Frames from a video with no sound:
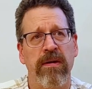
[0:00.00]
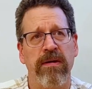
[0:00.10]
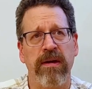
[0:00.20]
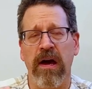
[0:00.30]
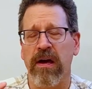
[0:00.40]

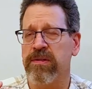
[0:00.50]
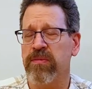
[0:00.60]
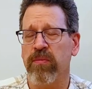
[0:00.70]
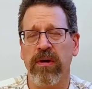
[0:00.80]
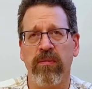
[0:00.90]

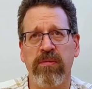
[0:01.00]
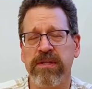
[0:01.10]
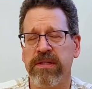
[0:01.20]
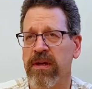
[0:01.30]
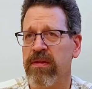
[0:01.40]
Yes. What
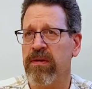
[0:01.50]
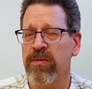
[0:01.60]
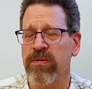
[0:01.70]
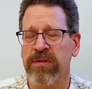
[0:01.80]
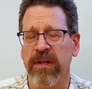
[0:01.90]
was I saying on the
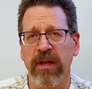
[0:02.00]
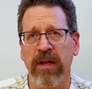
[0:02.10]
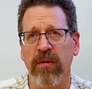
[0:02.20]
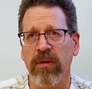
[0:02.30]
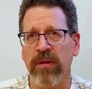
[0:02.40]
nose? Like
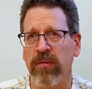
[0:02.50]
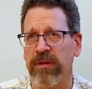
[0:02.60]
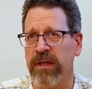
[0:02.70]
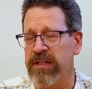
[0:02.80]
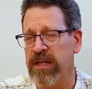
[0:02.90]

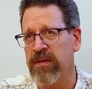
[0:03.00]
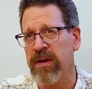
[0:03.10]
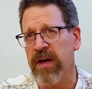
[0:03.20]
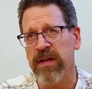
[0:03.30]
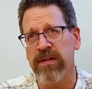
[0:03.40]
we'll continue
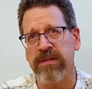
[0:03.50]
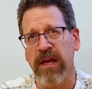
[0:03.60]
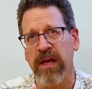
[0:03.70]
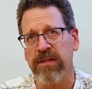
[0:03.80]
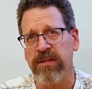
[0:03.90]
that into
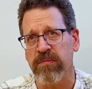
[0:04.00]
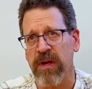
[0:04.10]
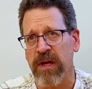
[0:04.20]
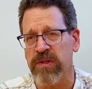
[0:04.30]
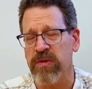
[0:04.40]
saying some
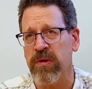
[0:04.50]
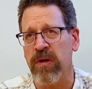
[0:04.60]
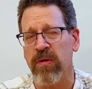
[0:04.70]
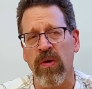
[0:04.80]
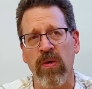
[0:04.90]
nice
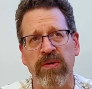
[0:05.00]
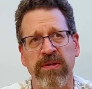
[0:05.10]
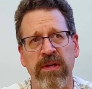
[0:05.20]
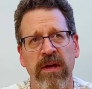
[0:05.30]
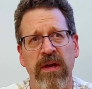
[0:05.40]
sweeter
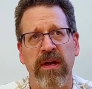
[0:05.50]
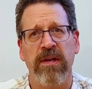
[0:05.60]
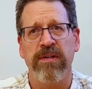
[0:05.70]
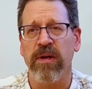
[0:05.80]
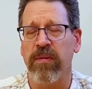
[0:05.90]
oaks,
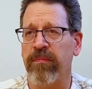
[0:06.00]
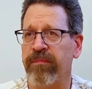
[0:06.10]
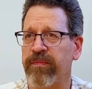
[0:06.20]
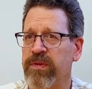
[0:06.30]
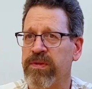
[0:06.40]

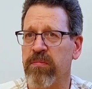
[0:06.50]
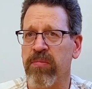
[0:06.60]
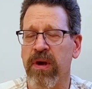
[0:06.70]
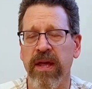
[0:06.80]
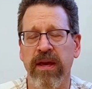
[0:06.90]
some
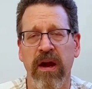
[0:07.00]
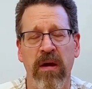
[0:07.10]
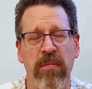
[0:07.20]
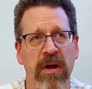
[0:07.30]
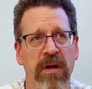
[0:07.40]
bready
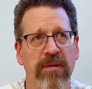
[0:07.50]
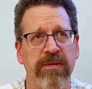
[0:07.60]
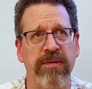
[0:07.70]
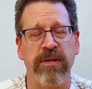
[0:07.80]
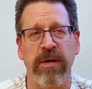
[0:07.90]

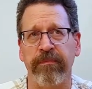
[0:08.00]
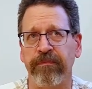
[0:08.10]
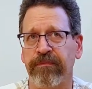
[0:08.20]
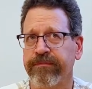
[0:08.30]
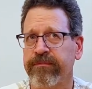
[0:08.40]
caramels,
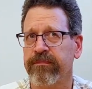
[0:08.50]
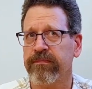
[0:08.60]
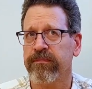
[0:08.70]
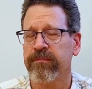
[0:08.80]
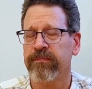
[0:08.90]

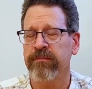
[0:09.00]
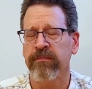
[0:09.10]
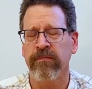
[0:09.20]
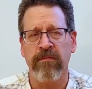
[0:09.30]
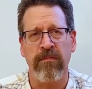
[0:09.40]

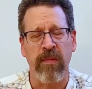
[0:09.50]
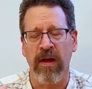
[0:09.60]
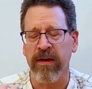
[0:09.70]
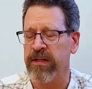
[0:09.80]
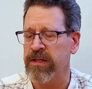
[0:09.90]

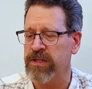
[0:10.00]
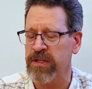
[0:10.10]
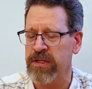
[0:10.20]
it